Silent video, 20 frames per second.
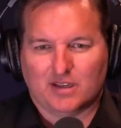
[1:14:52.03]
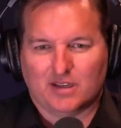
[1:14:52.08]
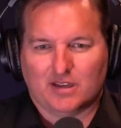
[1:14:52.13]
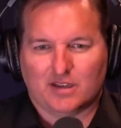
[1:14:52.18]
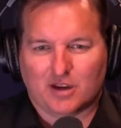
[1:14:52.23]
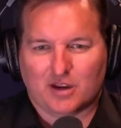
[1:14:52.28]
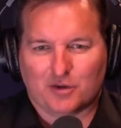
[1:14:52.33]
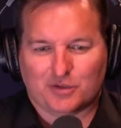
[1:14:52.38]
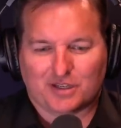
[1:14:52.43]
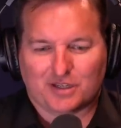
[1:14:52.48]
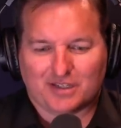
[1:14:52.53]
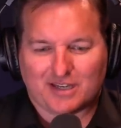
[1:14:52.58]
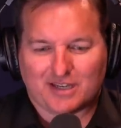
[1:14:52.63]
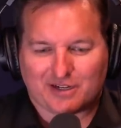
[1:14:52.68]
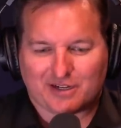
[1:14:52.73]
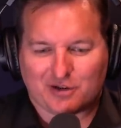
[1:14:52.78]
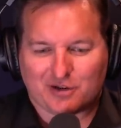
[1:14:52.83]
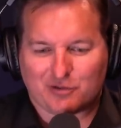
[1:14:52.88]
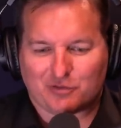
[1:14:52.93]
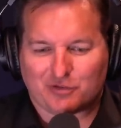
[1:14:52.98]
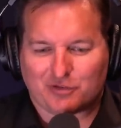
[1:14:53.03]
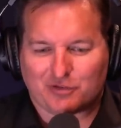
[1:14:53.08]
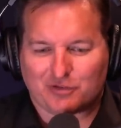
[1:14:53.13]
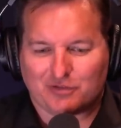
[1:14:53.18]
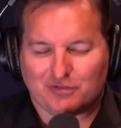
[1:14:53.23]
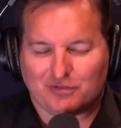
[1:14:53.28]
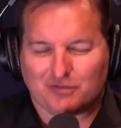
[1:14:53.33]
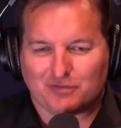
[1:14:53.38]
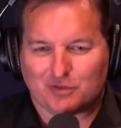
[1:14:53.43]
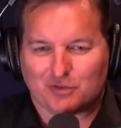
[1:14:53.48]
OSINT technical
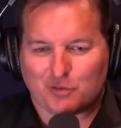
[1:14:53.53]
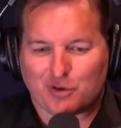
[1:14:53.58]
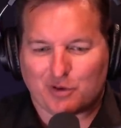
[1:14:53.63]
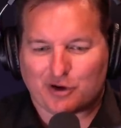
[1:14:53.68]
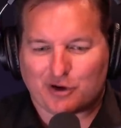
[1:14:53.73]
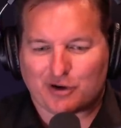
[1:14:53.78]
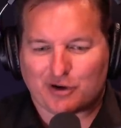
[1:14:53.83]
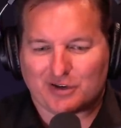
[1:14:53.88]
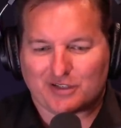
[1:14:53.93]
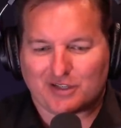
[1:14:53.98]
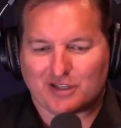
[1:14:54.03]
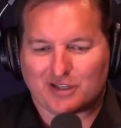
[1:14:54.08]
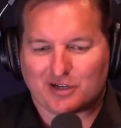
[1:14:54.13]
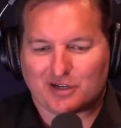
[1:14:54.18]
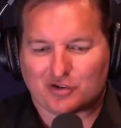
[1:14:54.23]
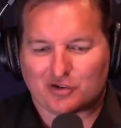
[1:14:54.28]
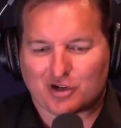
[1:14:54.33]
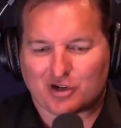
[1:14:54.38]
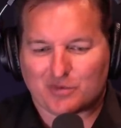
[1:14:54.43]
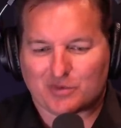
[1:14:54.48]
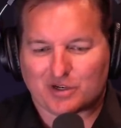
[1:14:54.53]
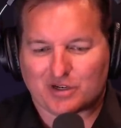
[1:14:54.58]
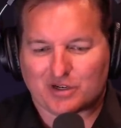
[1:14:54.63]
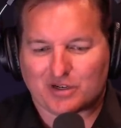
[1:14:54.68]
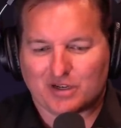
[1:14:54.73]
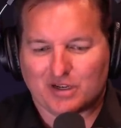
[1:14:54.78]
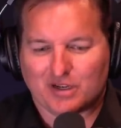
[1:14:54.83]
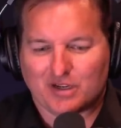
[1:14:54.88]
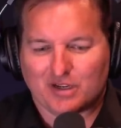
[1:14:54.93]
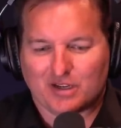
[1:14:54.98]
Twitter is in the description.
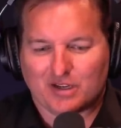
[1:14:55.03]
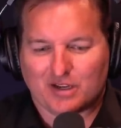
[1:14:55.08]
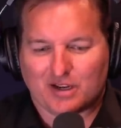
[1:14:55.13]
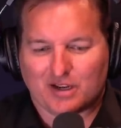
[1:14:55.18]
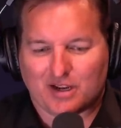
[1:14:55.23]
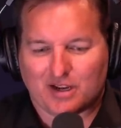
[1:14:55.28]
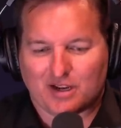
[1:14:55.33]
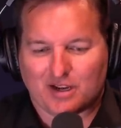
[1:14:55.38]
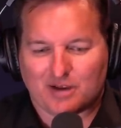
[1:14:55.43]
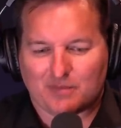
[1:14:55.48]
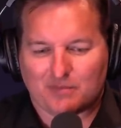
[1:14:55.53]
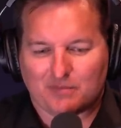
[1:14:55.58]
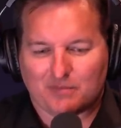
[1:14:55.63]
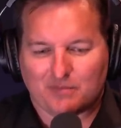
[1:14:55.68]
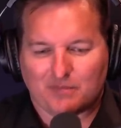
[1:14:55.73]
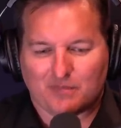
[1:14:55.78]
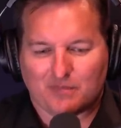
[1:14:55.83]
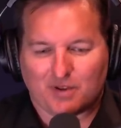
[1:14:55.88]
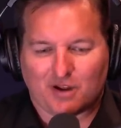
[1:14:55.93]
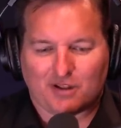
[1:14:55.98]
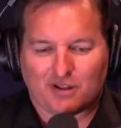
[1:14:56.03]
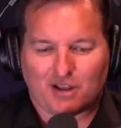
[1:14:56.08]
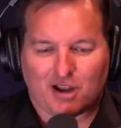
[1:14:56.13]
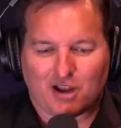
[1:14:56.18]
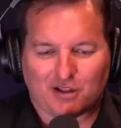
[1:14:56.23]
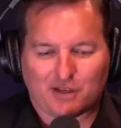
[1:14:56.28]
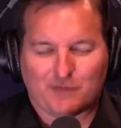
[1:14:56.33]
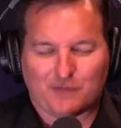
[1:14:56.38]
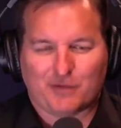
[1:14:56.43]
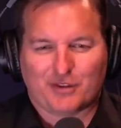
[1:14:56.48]
Um, I'll I'll
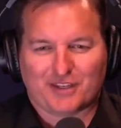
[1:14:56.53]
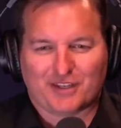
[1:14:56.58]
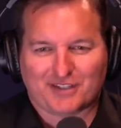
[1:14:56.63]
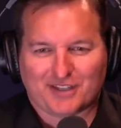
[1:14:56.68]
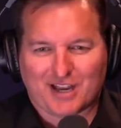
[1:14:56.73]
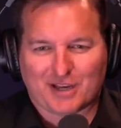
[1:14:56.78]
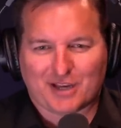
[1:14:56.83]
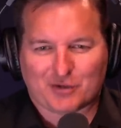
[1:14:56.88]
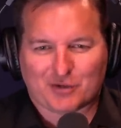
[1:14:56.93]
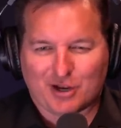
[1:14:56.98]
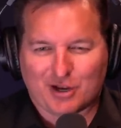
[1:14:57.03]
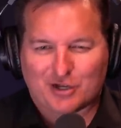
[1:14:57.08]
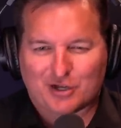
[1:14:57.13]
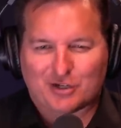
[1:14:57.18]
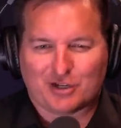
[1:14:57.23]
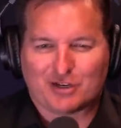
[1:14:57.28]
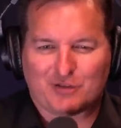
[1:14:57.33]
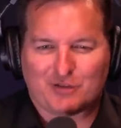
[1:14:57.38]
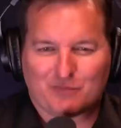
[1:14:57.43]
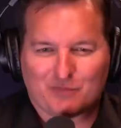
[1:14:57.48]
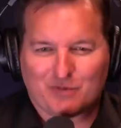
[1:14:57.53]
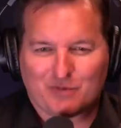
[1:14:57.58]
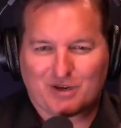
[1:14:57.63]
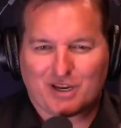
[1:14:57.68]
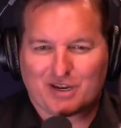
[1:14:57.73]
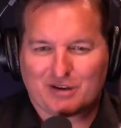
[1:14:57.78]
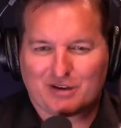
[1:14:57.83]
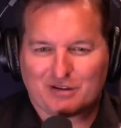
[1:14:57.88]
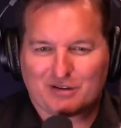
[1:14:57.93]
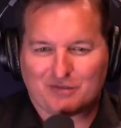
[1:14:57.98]
leave you with this last question. We
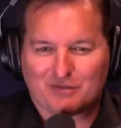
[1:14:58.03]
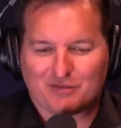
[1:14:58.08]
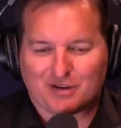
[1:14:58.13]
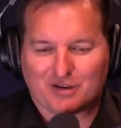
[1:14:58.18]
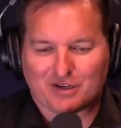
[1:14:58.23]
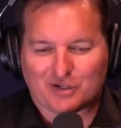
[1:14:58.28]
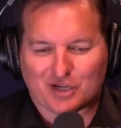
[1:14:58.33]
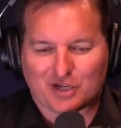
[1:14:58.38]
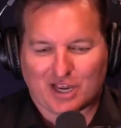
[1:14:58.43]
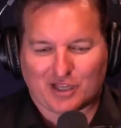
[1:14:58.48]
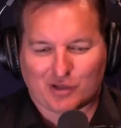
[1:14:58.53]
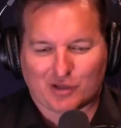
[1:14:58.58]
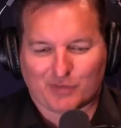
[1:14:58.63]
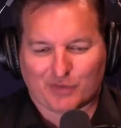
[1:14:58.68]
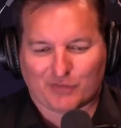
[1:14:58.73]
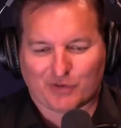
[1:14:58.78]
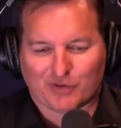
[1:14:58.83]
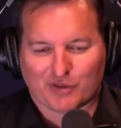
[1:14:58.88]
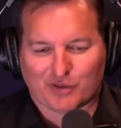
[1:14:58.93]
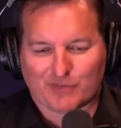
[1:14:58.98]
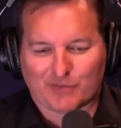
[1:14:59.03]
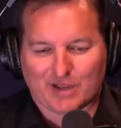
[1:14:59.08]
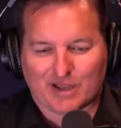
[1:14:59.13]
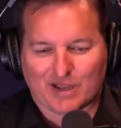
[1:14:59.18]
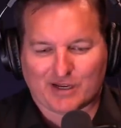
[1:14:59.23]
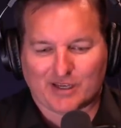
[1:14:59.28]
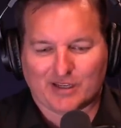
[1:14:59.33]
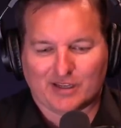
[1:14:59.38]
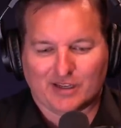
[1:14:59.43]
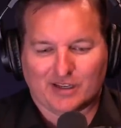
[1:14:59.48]
can we can chat a little bit further about
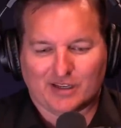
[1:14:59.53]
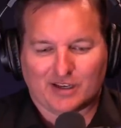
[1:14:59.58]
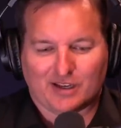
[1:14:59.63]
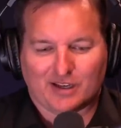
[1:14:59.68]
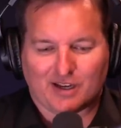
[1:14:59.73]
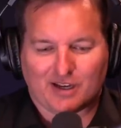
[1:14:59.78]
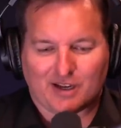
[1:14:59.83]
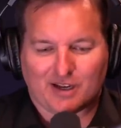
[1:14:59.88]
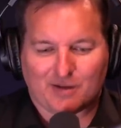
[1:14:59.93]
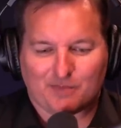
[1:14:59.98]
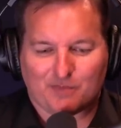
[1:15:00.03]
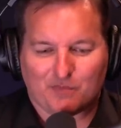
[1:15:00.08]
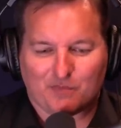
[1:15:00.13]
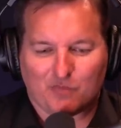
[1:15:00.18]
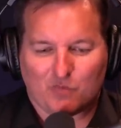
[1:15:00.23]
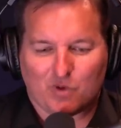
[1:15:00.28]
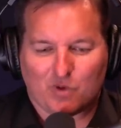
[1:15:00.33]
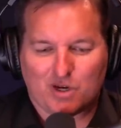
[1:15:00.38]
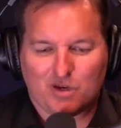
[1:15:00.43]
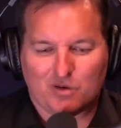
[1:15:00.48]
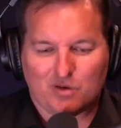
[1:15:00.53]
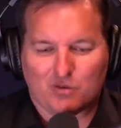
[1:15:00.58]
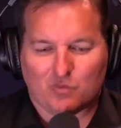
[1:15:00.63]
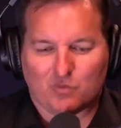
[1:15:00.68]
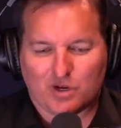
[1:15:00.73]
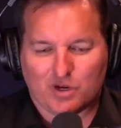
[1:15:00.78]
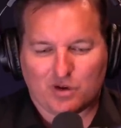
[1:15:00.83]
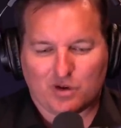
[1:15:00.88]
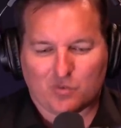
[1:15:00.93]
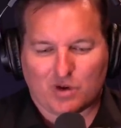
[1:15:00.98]
it. Um, what do you
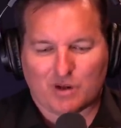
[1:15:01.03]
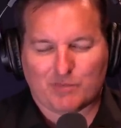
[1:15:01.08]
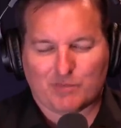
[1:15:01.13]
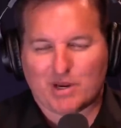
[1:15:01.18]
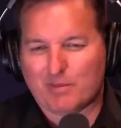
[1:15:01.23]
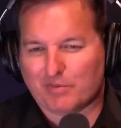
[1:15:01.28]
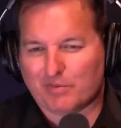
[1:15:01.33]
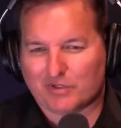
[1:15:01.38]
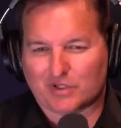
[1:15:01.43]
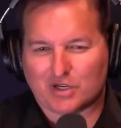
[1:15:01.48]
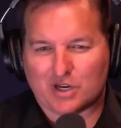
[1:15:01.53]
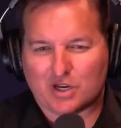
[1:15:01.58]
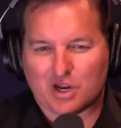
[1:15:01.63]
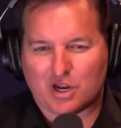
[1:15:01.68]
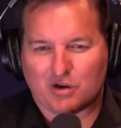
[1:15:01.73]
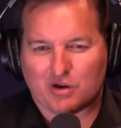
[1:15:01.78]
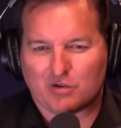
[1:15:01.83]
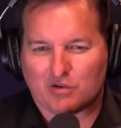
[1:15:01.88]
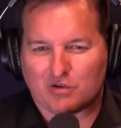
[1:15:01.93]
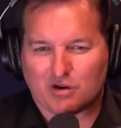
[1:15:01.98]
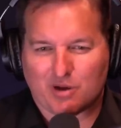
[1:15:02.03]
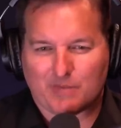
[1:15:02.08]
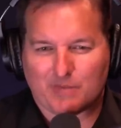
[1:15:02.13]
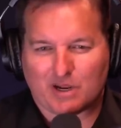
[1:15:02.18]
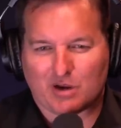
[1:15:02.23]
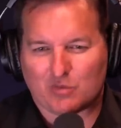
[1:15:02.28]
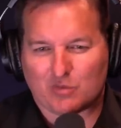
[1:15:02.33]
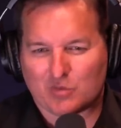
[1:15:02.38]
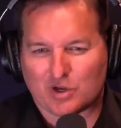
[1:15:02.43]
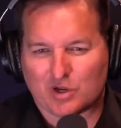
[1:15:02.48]
what do you want people to know
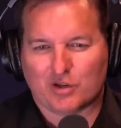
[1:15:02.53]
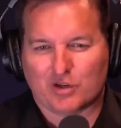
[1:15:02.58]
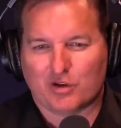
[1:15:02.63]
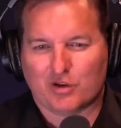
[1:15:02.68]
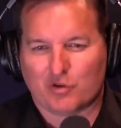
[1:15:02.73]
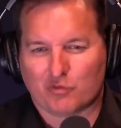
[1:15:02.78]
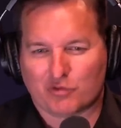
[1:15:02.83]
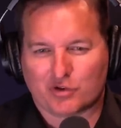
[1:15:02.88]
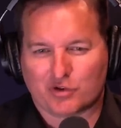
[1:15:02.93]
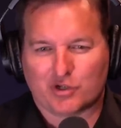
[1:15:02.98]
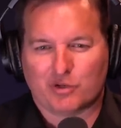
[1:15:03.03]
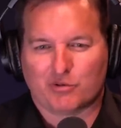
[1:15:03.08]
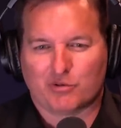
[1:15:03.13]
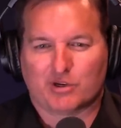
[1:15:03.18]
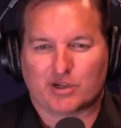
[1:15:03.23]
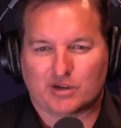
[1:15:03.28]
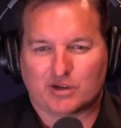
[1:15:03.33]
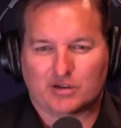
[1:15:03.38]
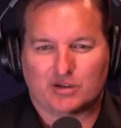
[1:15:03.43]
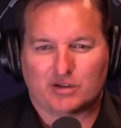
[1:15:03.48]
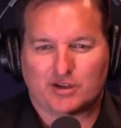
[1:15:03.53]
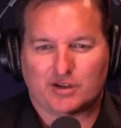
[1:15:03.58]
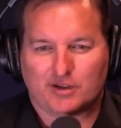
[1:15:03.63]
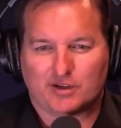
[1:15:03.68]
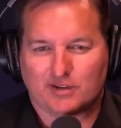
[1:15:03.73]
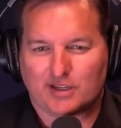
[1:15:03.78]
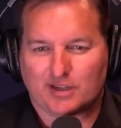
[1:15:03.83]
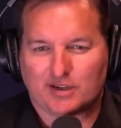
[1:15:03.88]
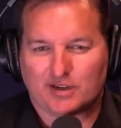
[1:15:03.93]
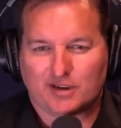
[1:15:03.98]
about what you're doing? You know, like